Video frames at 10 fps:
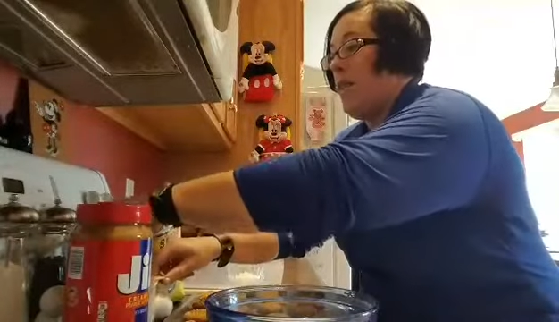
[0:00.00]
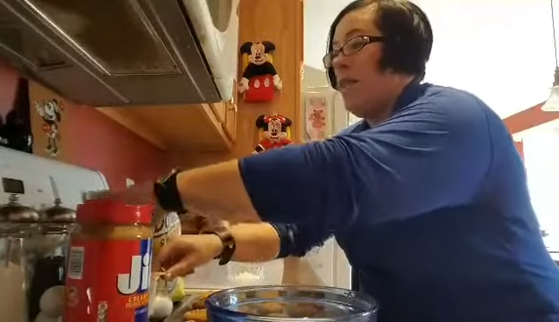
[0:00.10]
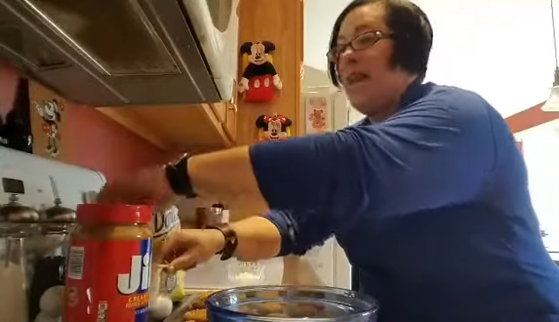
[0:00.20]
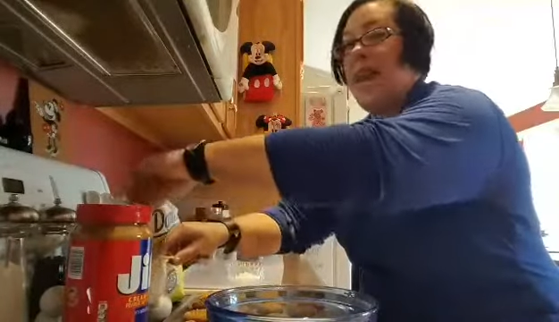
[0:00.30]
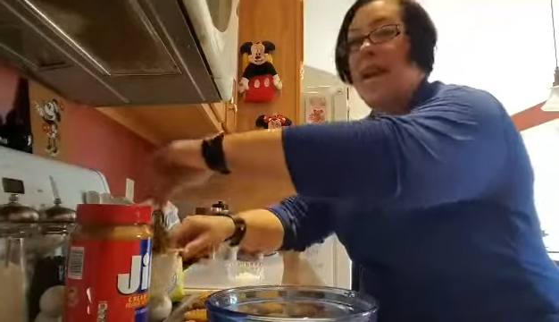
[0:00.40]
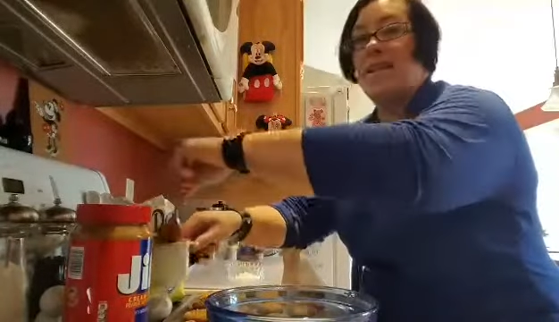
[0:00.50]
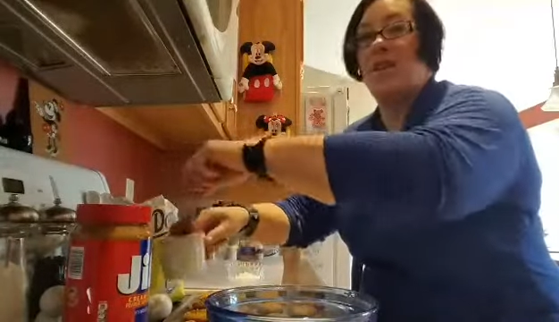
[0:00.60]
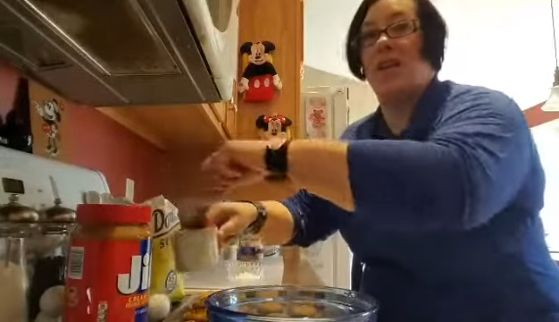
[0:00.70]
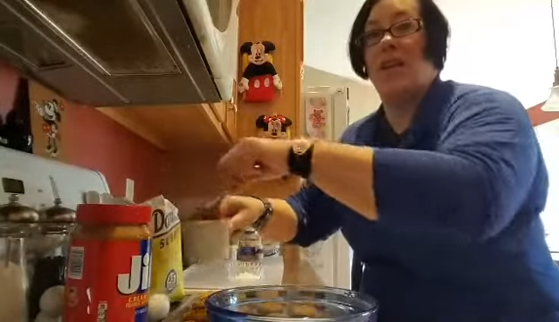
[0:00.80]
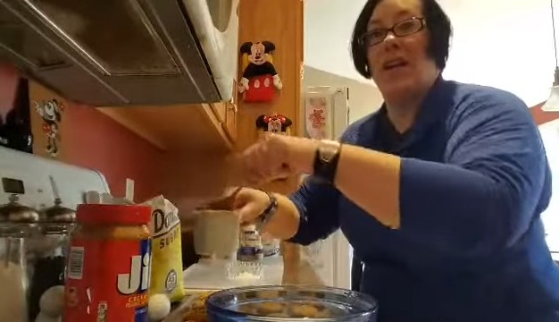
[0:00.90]
The next
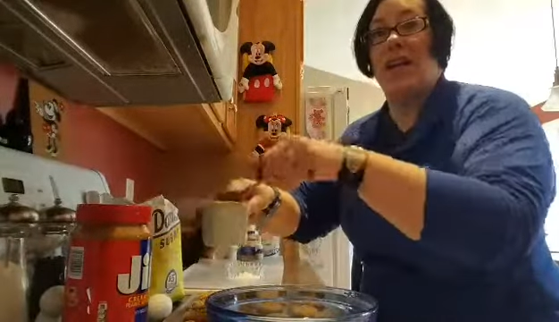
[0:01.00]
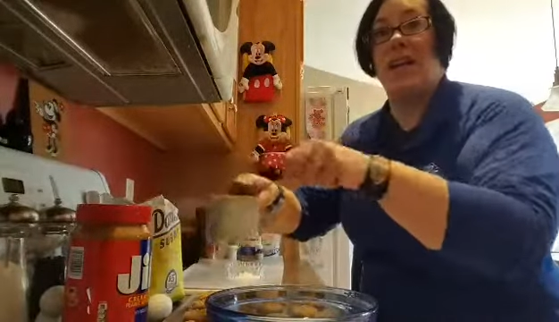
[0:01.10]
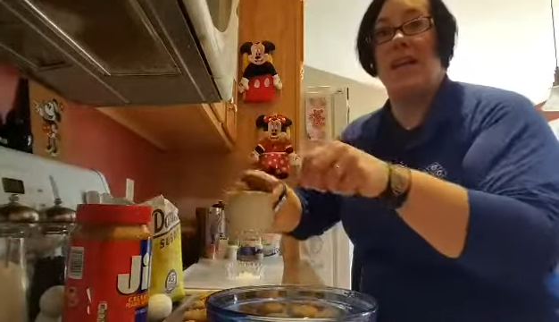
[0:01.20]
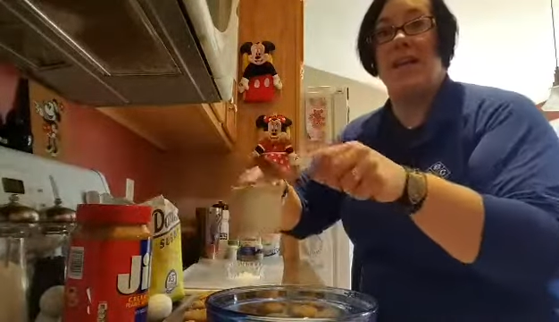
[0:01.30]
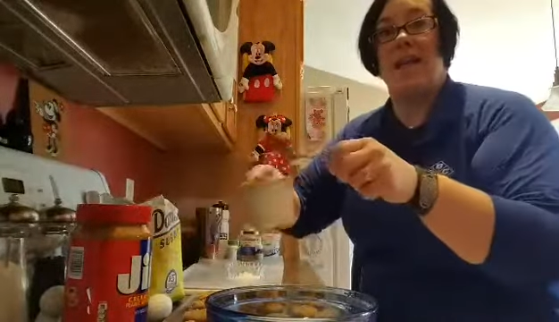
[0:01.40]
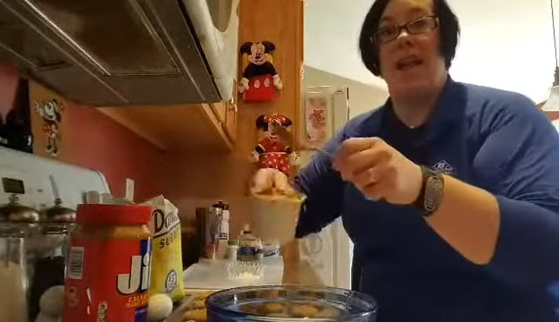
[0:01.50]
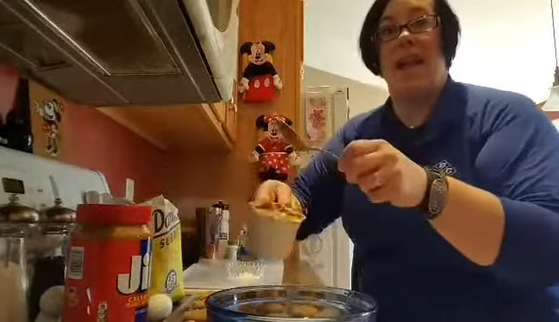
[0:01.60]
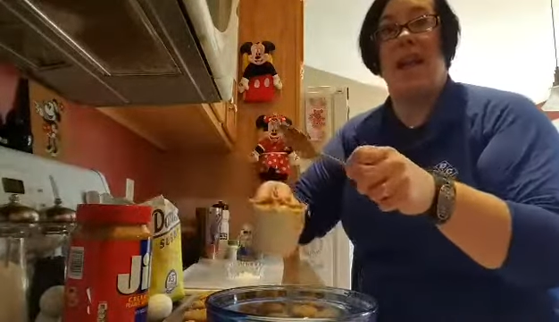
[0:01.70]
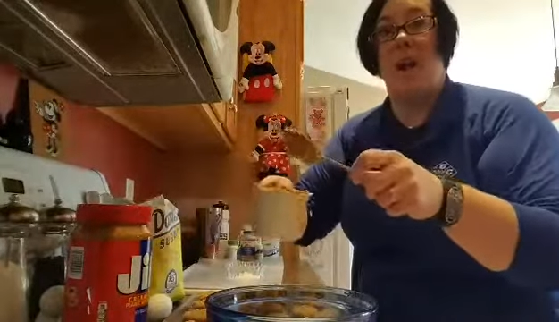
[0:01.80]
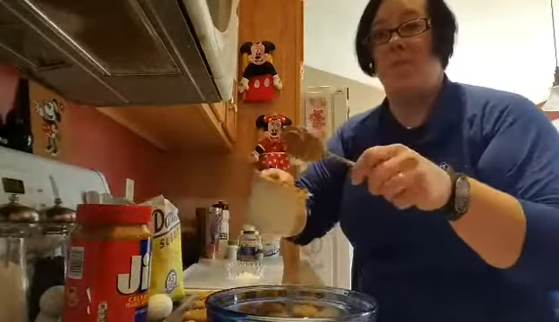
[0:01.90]
ingredient is a
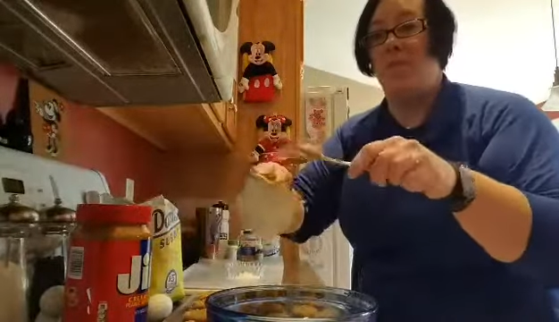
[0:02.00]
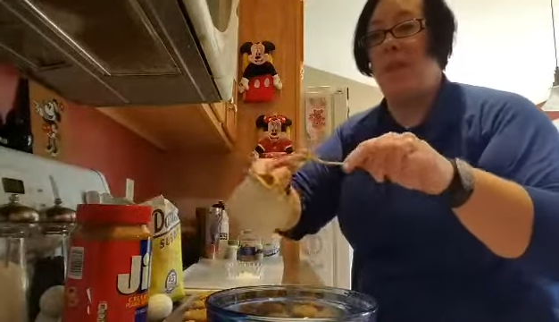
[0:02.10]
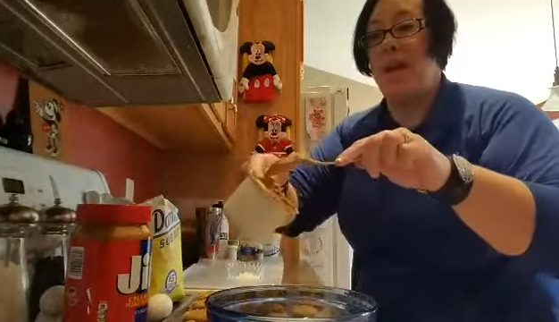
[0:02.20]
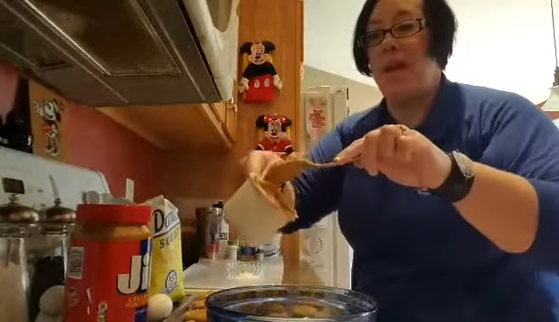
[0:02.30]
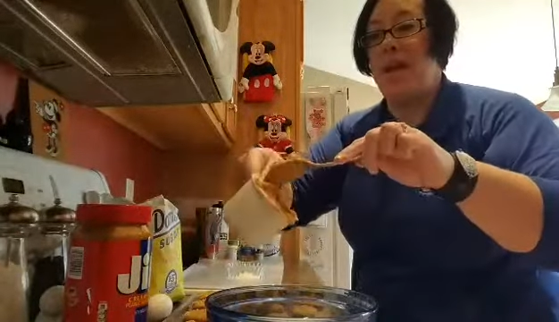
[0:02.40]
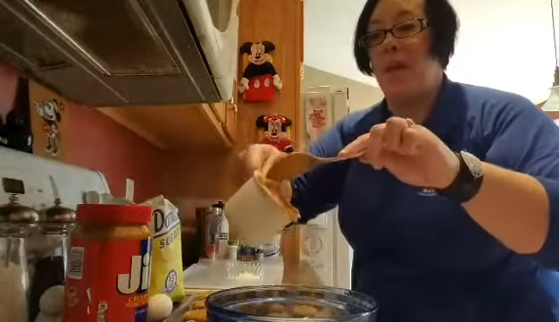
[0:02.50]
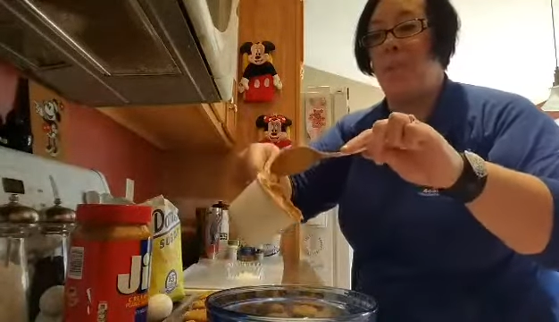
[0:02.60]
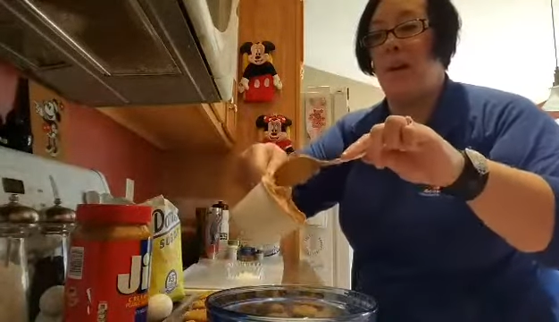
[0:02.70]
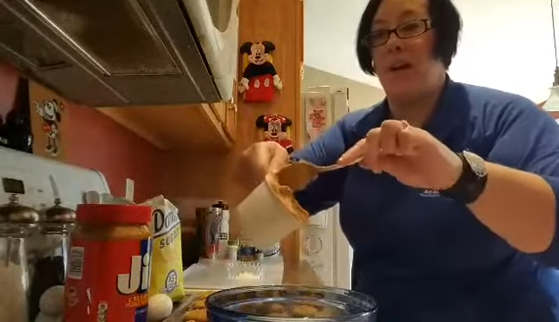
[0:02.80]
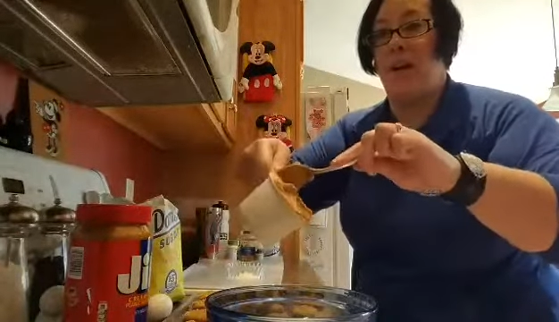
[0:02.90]
cup of peanut
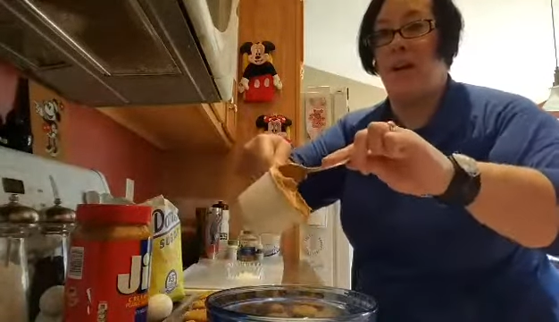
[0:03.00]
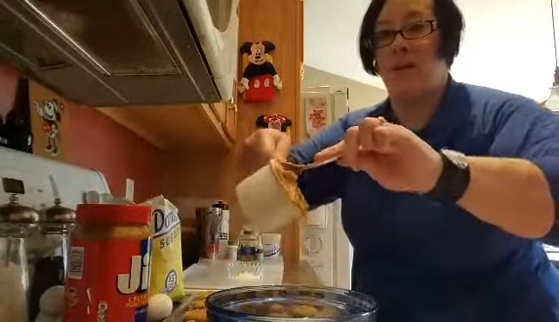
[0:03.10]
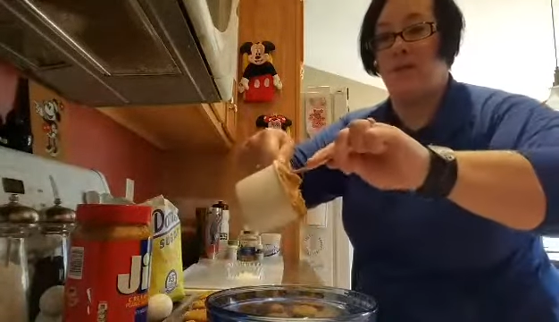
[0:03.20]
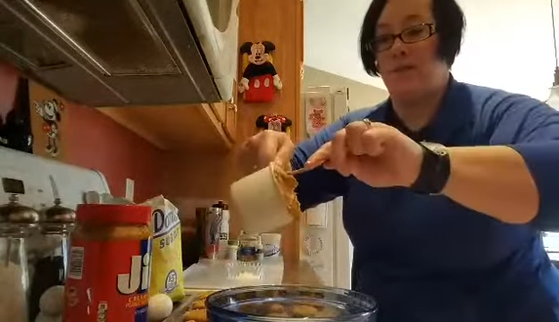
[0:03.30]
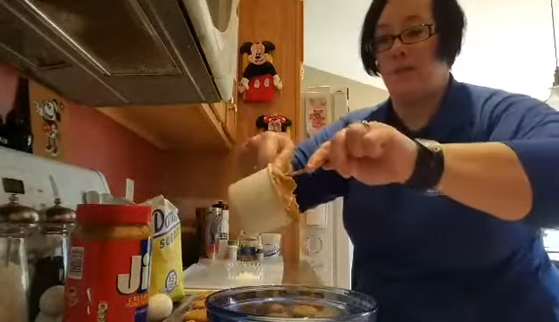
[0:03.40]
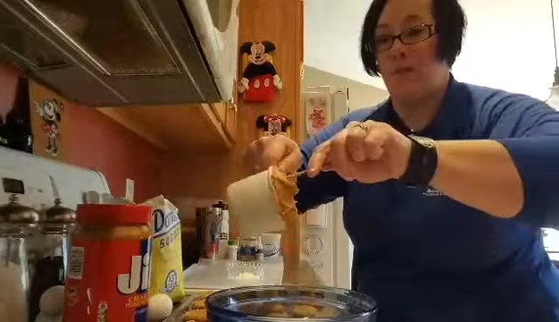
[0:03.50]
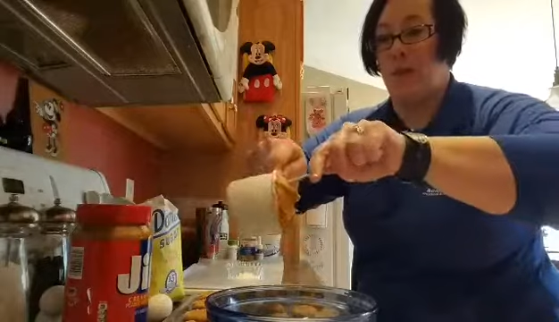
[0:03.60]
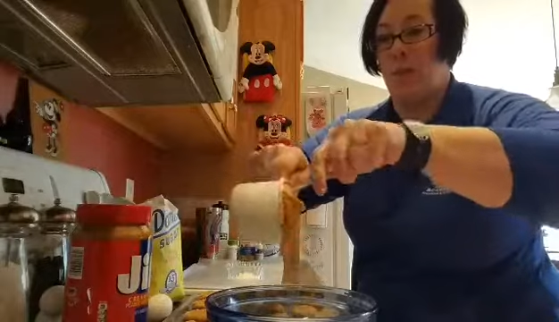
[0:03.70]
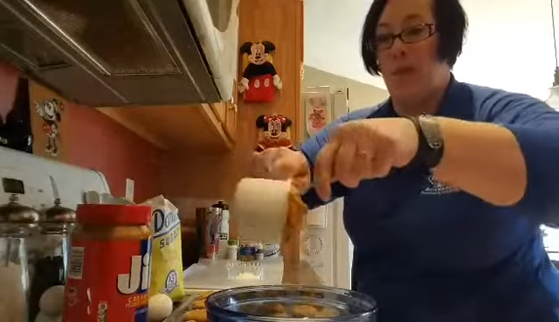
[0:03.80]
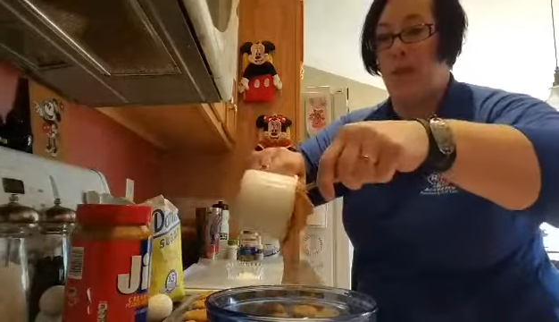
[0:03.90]
butter. I'm going
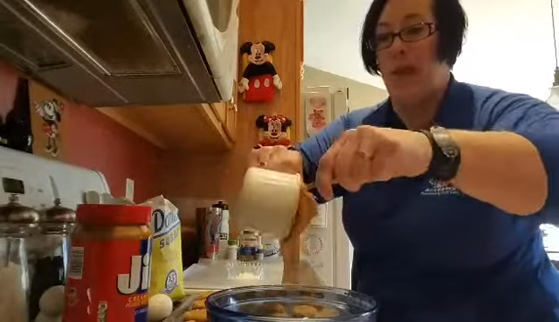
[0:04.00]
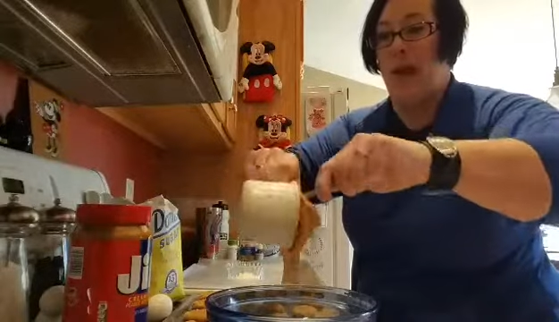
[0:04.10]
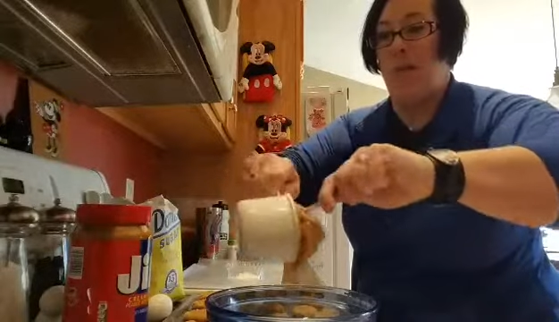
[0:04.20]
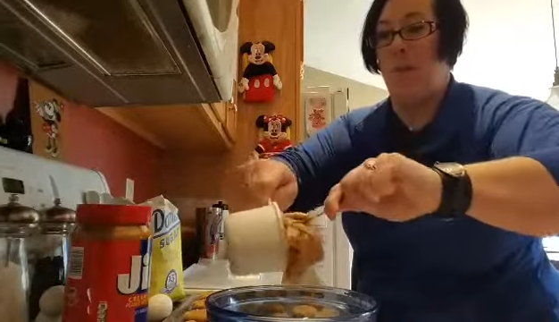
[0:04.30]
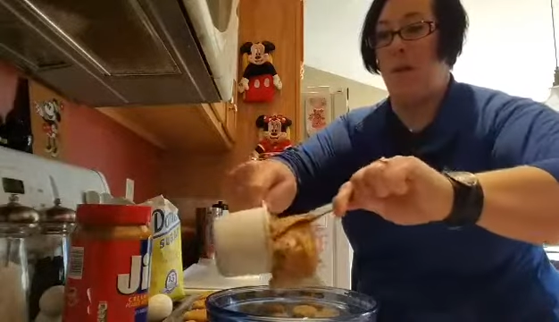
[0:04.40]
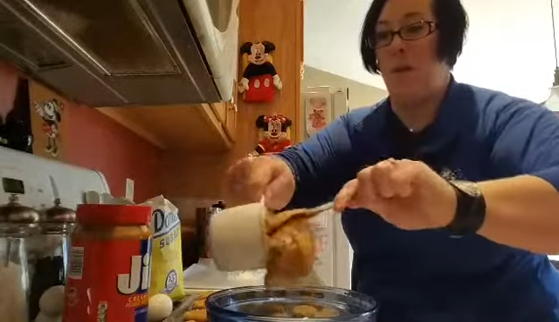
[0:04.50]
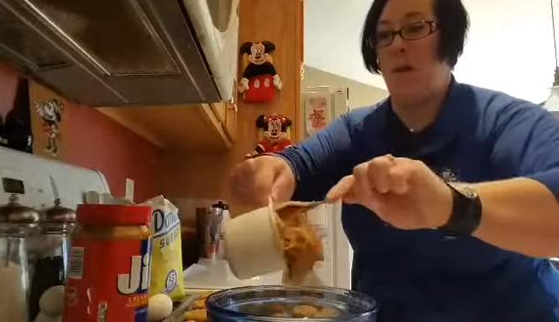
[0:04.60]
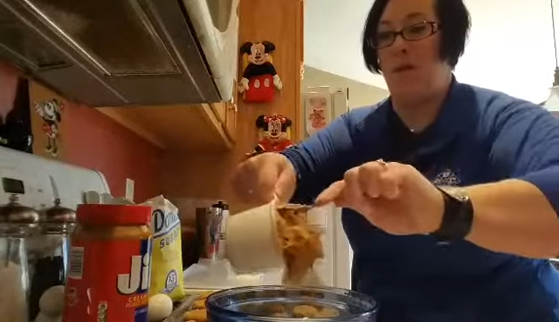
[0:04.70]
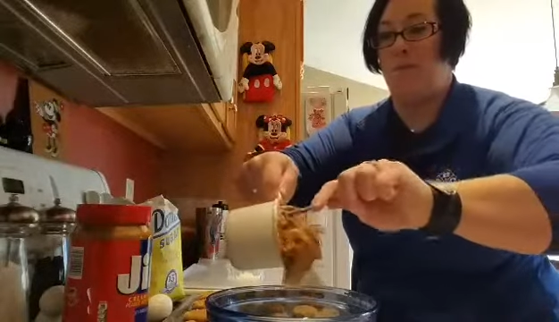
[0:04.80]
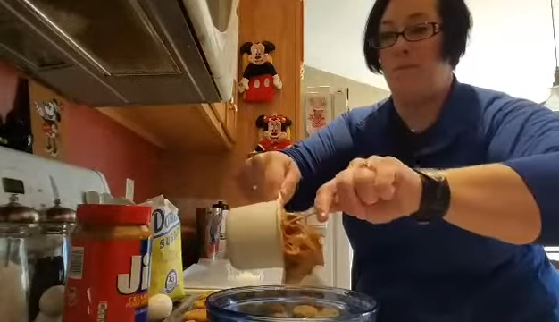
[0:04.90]
to put that in the bowl.